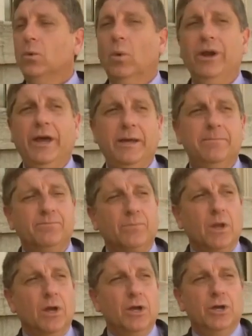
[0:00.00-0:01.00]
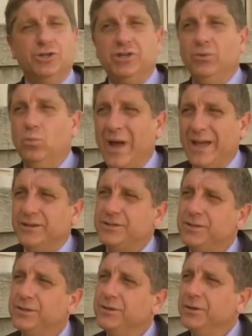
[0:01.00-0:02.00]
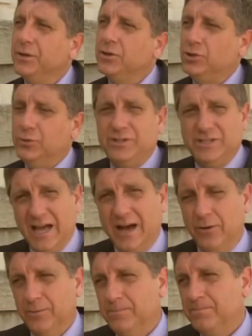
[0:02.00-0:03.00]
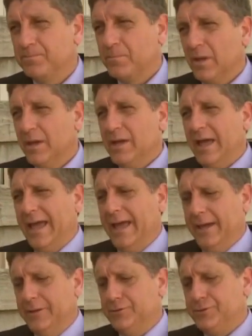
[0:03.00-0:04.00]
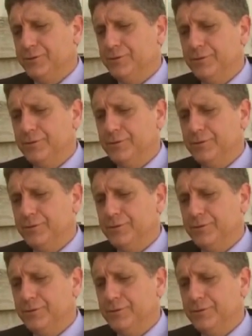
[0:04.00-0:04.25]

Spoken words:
One night, she went to a town and